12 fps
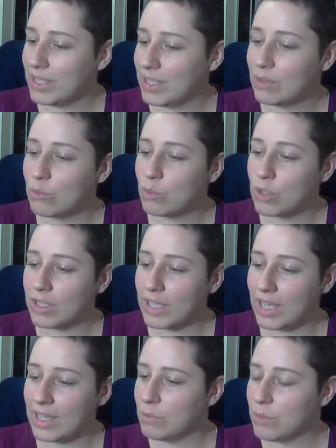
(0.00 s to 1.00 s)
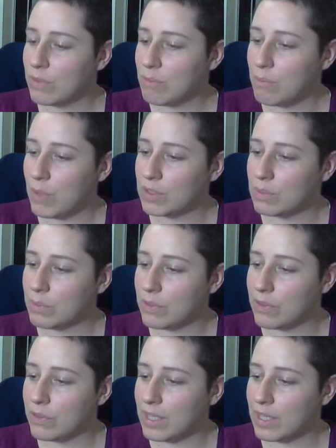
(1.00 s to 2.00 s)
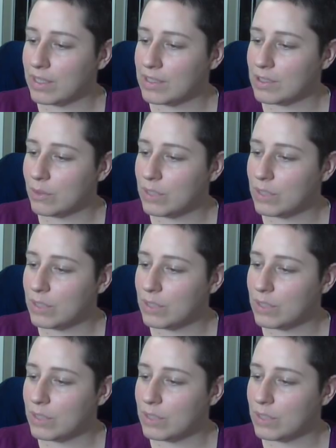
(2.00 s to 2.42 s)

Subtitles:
It'll work with multiple things.